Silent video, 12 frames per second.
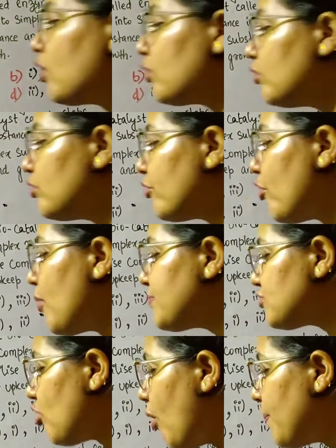
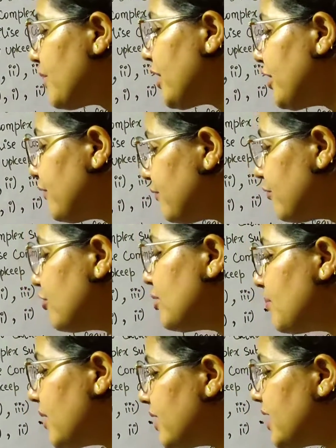autotrophs obtain food
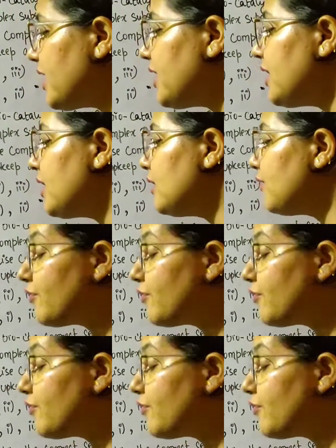material